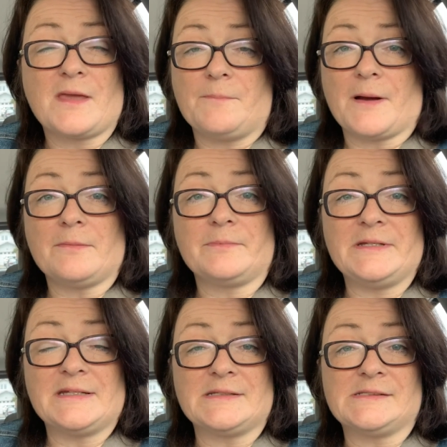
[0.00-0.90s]
He probably
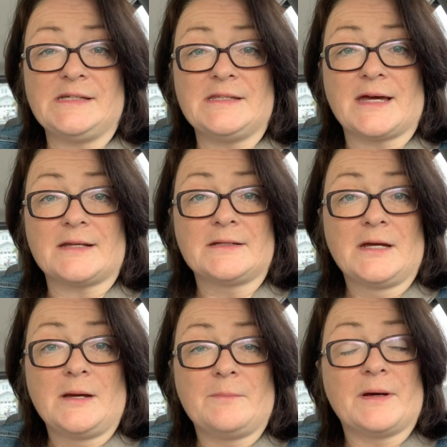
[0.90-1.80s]
didn't see that,
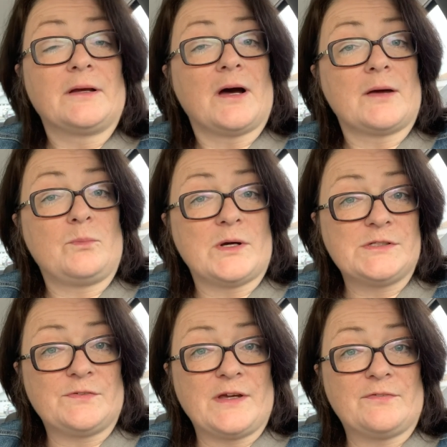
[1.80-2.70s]
but God
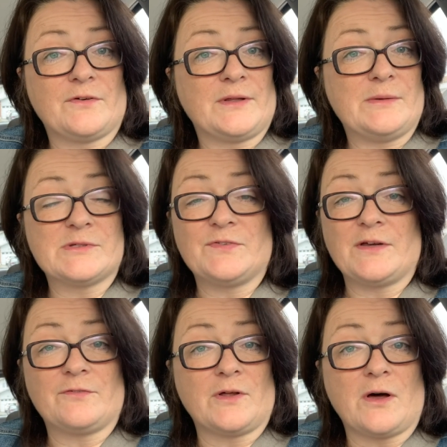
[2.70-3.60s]
was faithful. He was
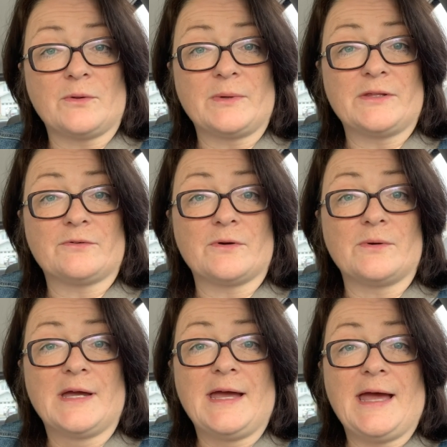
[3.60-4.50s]
faithful all the way through.